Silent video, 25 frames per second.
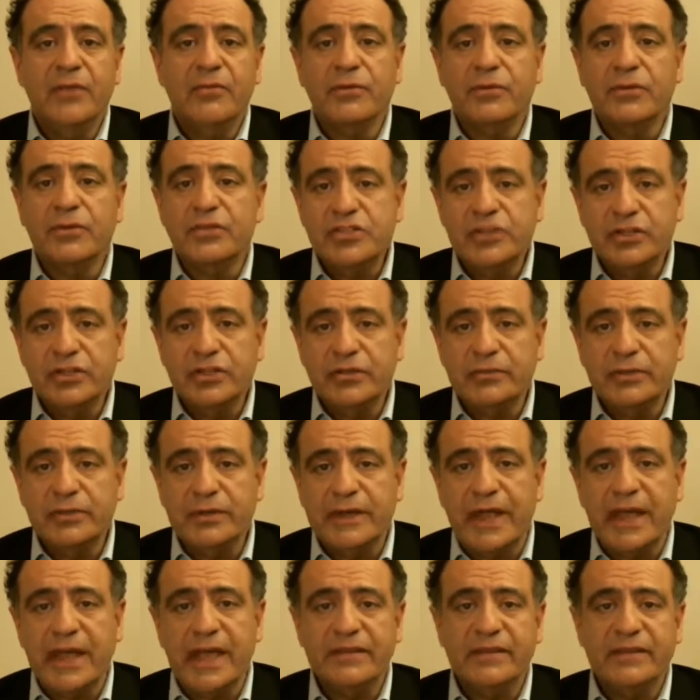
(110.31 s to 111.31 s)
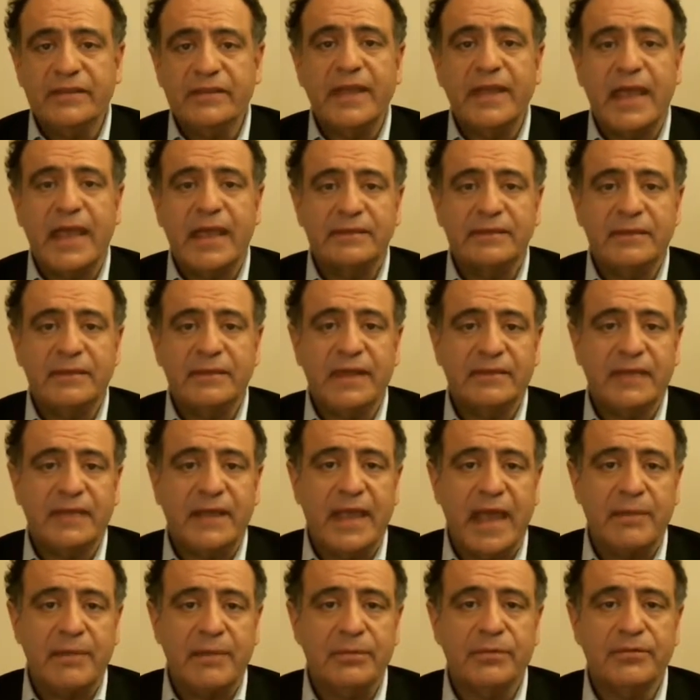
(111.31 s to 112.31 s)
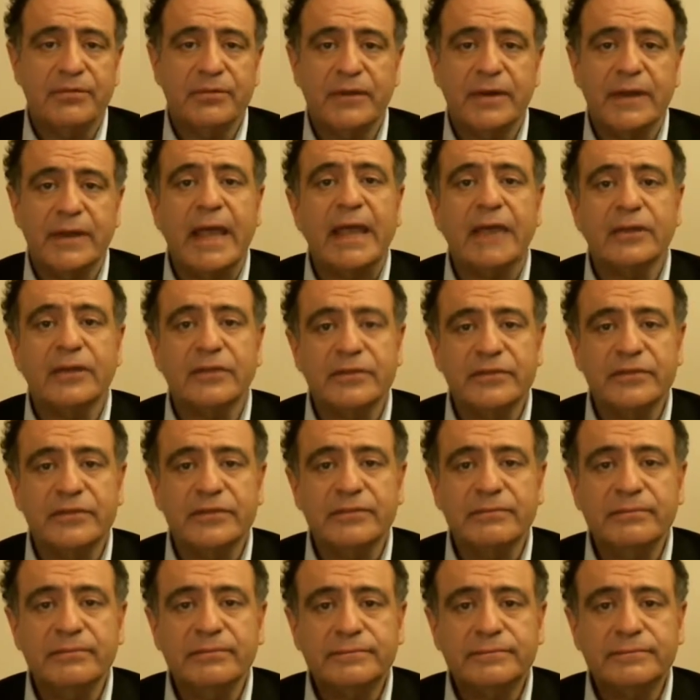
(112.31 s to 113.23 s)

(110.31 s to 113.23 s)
for children as has happened for adults.